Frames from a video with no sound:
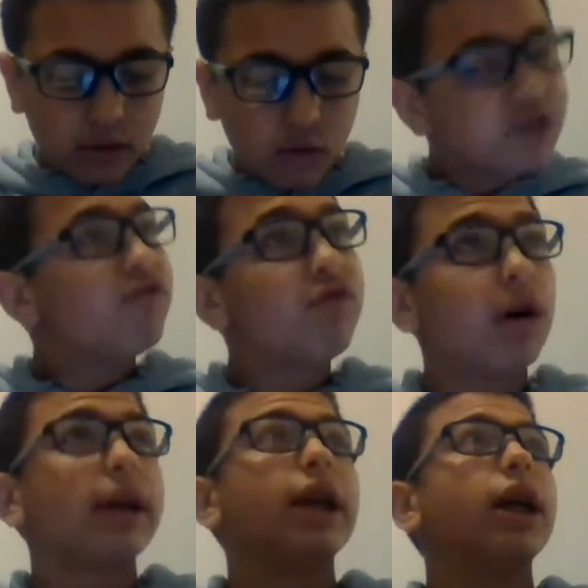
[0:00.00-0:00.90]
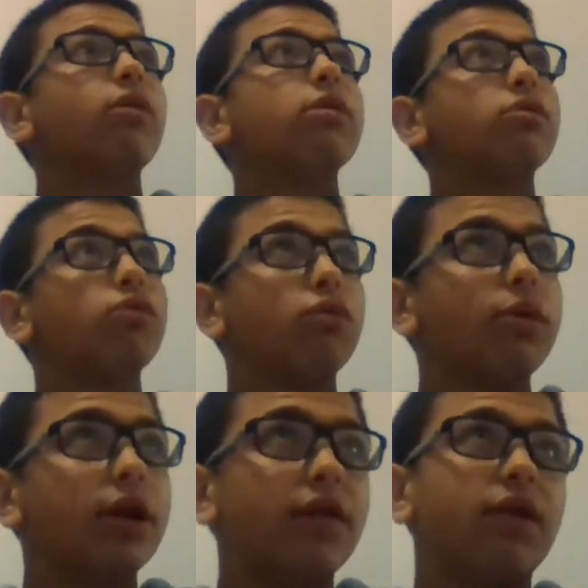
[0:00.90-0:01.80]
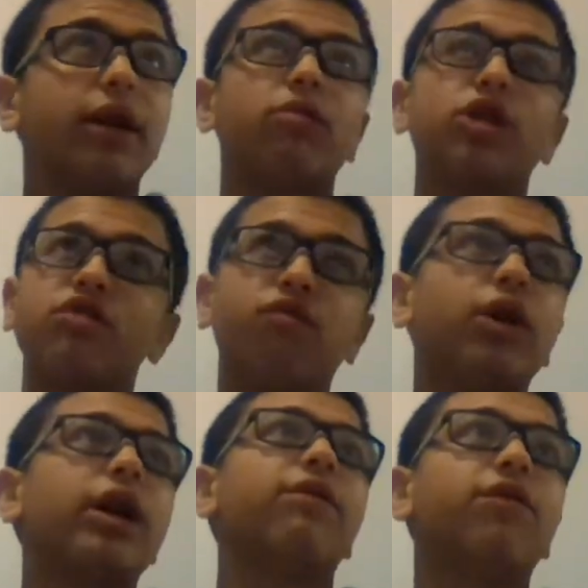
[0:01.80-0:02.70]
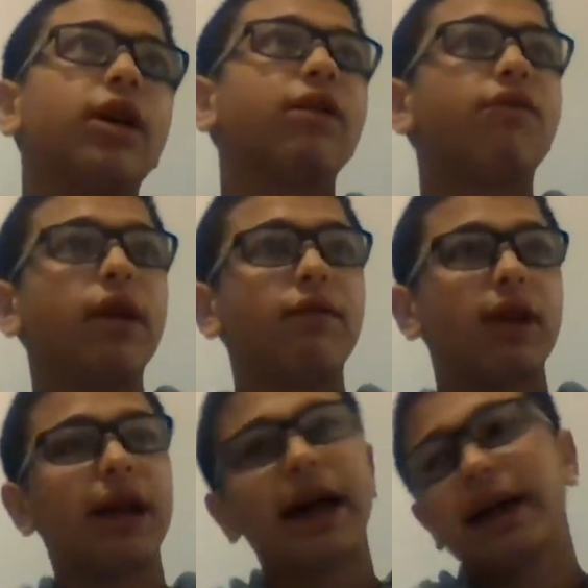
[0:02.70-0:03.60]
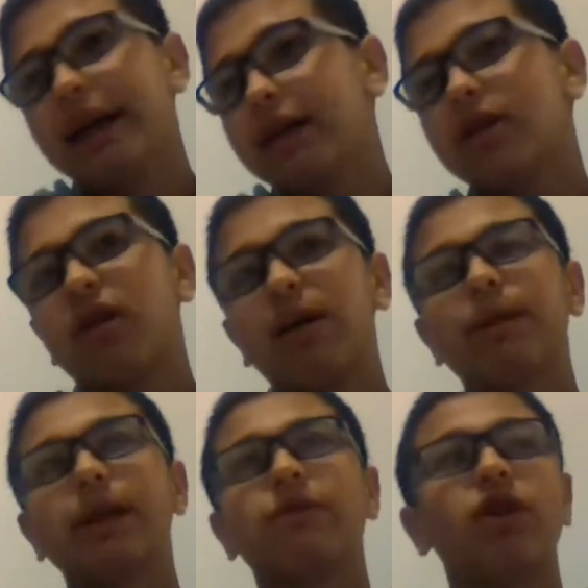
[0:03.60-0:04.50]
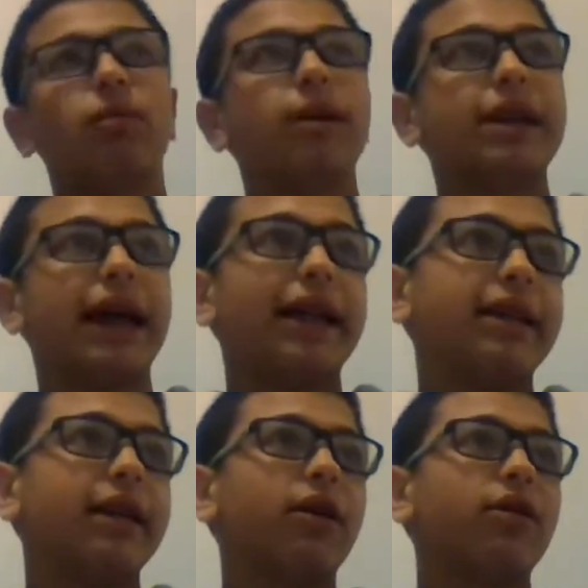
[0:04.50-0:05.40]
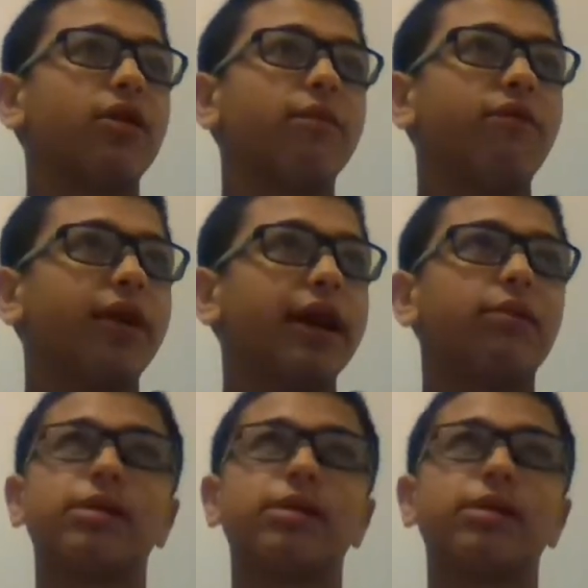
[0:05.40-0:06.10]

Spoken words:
funny. It was really funny. It was just funny. I can't describe this film as anything other than funny. It